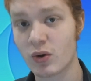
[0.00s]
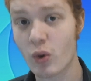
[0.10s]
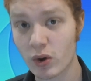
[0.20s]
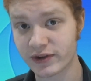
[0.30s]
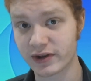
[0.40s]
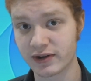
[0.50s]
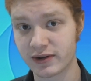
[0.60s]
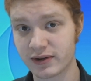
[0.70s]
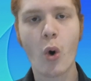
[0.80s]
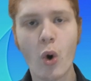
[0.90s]

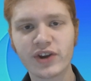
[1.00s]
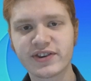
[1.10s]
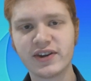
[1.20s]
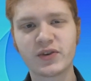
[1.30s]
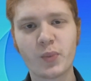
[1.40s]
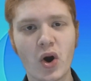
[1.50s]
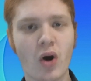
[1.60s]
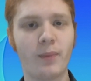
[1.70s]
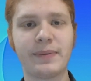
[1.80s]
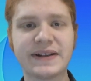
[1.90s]
Horses. Horses were
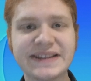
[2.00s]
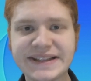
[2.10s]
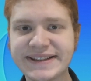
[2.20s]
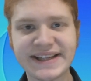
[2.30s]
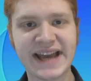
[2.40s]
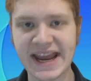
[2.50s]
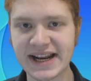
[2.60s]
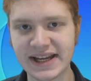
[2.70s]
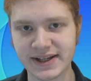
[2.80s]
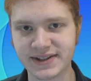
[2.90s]
completely
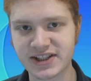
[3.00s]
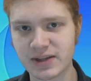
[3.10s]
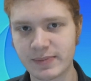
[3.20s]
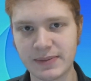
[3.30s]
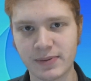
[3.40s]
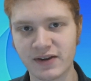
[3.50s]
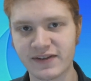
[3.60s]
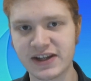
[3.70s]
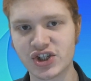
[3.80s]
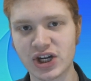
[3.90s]
alien to the people of
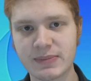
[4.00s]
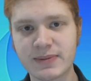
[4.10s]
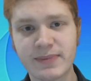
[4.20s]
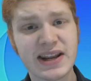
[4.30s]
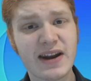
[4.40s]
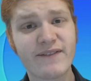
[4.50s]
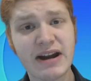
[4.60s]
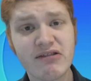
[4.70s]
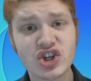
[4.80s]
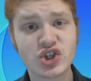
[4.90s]
Egypt, but in a
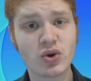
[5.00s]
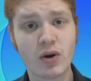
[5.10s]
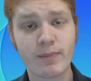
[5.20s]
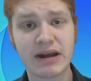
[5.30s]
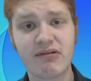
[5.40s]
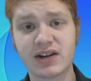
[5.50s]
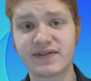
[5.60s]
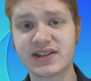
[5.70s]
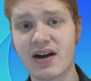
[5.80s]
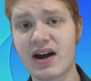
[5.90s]
very short period
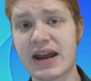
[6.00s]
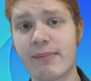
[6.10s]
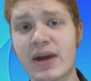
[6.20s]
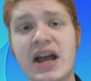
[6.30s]
of time,